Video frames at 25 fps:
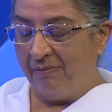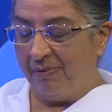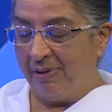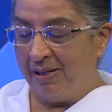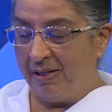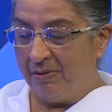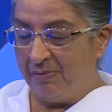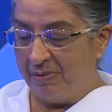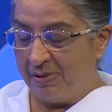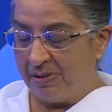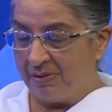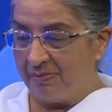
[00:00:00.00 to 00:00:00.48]
when
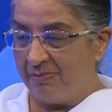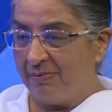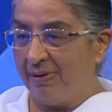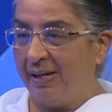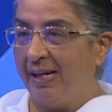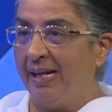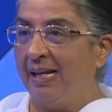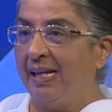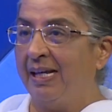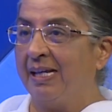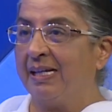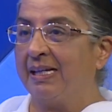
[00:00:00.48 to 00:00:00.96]
I was
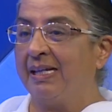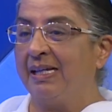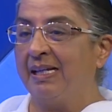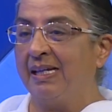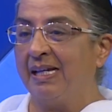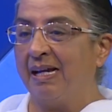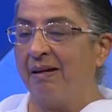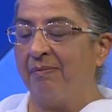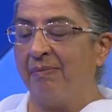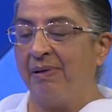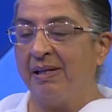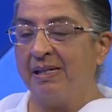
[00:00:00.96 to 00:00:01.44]
very
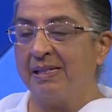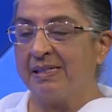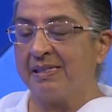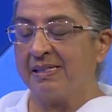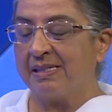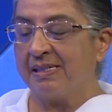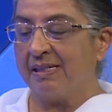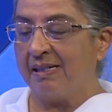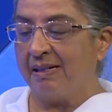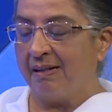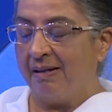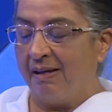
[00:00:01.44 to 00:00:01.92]
little, I mean,
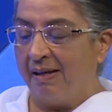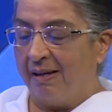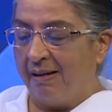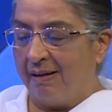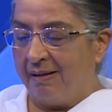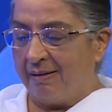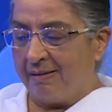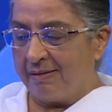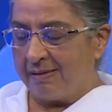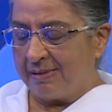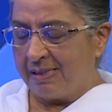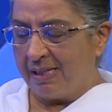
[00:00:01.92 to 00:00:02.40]
uh,
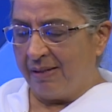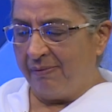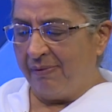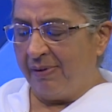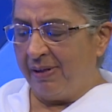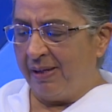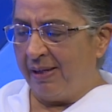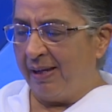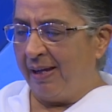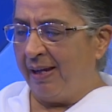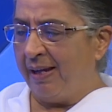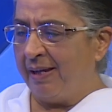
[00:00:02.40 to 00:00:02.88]

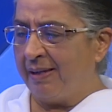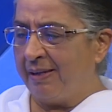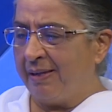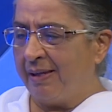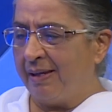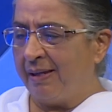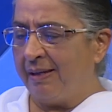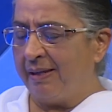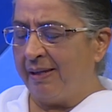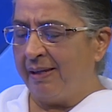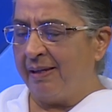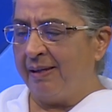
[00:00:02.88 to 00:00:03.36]
seven, eight
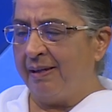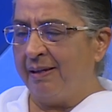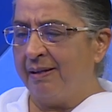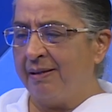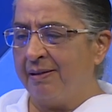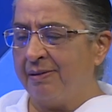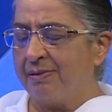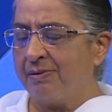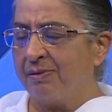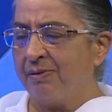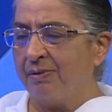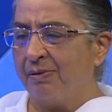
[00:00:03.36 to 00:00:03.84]

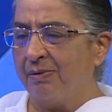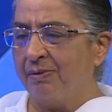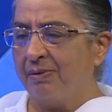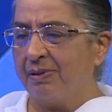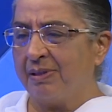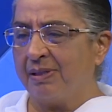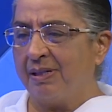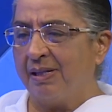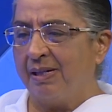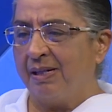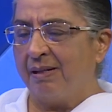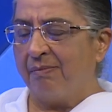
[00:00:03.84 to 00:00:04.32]
years
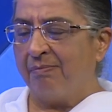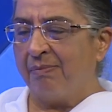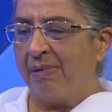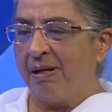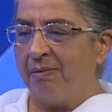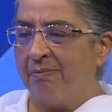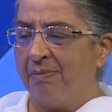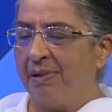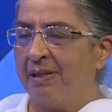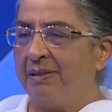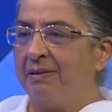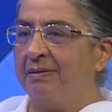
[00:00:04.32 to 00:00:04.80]
old, my
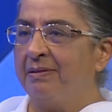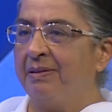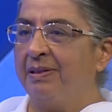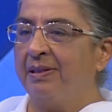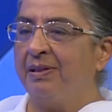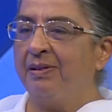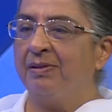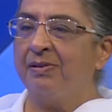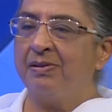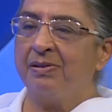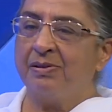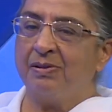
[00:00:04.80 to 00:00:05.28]
mother
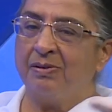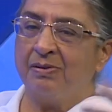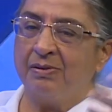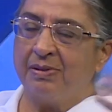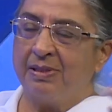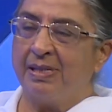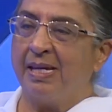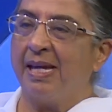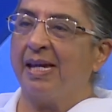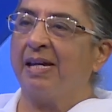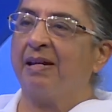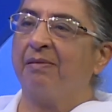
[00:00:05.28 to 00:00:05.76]
used to
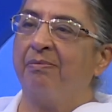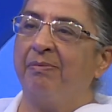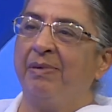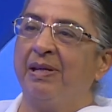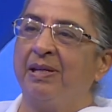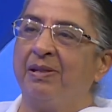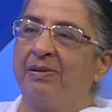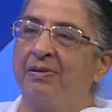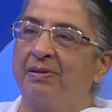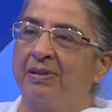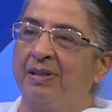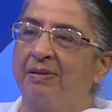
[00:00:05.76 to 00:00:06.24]
take
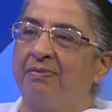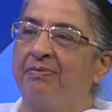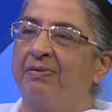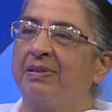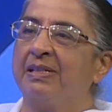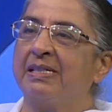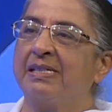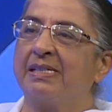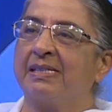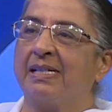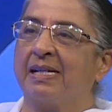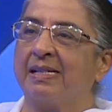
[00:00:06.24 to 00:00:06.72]
me to
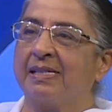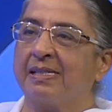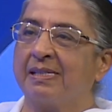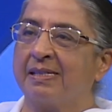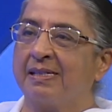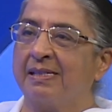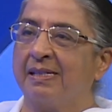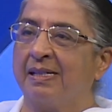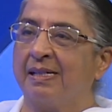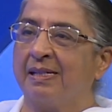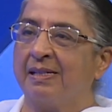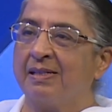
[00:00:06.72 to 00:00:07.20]
different
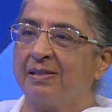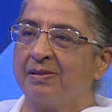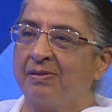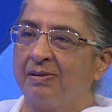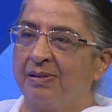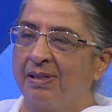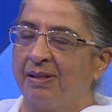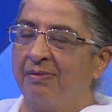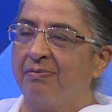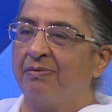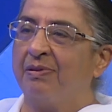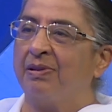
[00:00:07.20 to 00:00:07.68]
satsangs, to
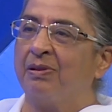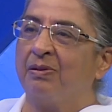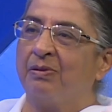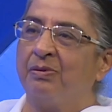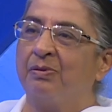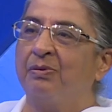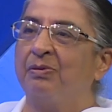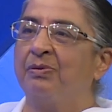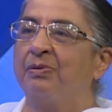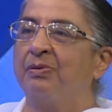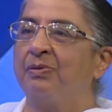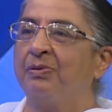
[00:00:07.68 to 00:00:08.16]
different
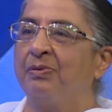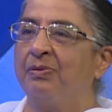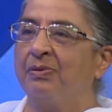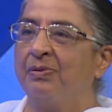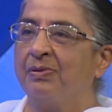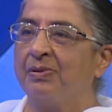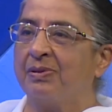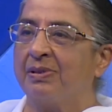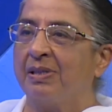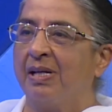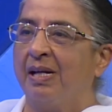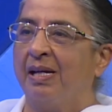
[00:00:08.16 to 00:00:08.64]

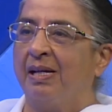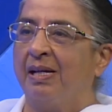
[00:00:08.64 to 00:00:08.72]
gurus,